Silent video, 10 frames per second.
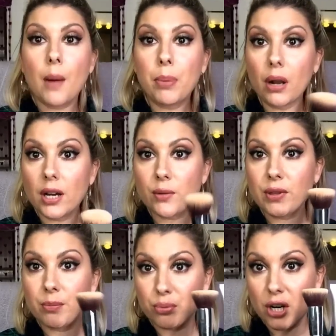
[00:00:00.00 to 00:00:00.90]
Applied
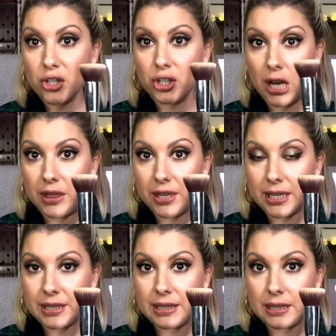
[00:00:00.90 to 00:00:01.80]
with a brush like
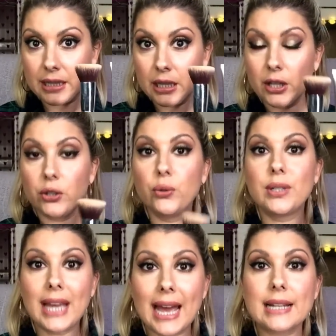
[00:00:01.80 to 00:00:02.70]
this, you
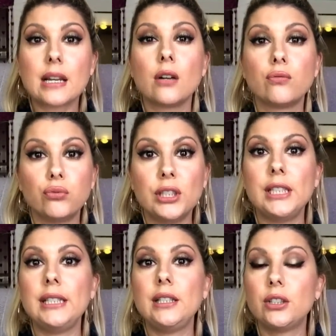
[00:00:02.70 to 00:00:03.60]
get a
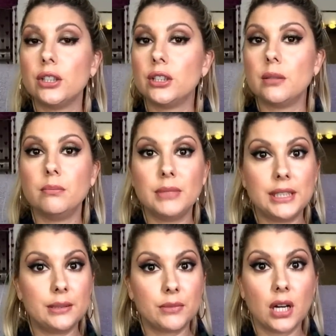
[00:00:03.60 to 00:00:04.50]
really good
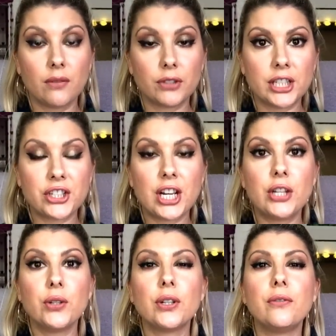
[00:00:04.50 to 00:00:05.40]
medium coverage
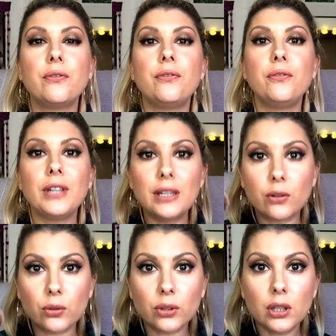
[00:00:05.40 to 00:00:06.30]
and you can
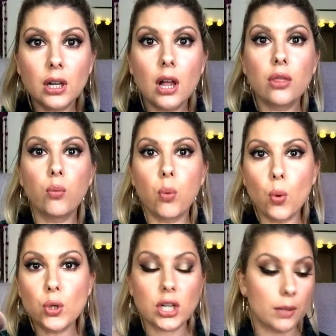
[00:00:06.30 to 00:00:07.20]
feel the
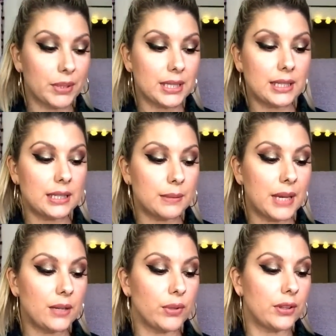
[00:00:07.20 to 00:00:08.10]
water because this is
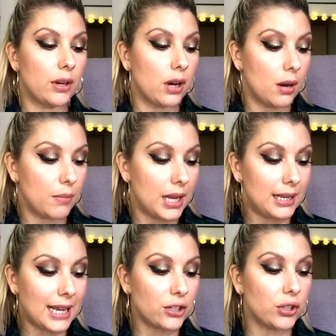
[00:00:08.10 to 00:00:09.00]
made with
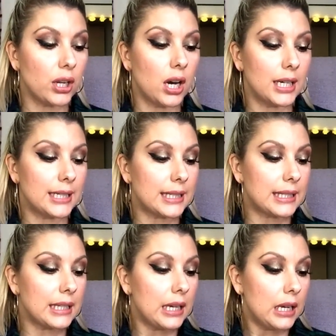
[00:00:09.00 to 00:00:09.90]

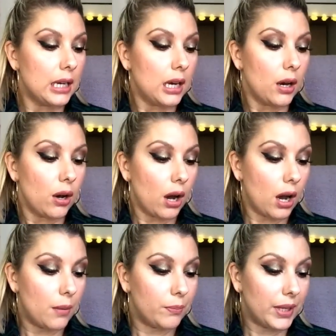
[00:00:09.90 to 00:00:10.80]
electrolytes.
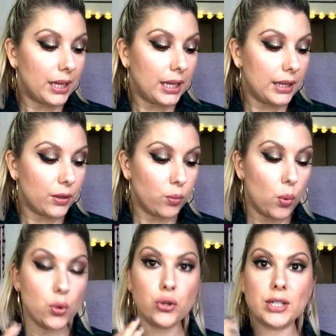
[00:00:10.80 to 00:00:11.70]
The
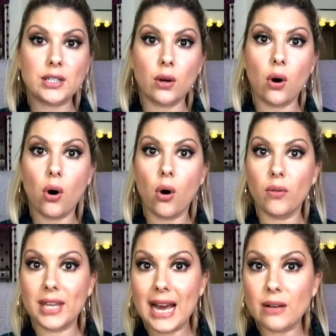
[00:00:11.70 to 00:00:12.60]
water is
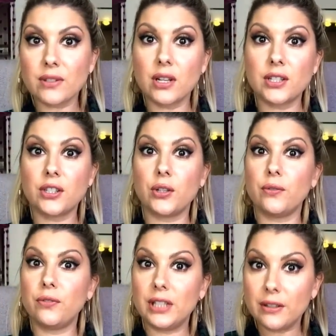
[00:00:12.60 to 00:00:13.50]
on the outside so
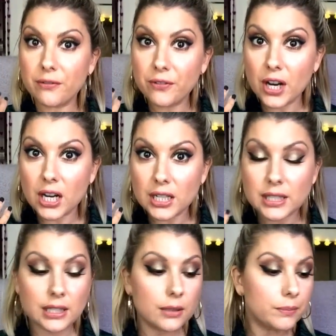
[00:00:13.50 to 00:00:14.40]
you feel it
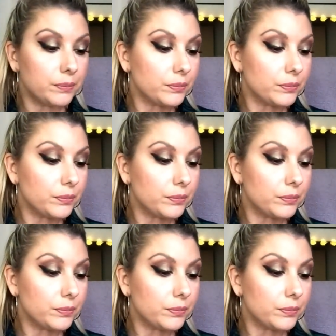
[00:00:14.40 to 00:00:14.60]
first.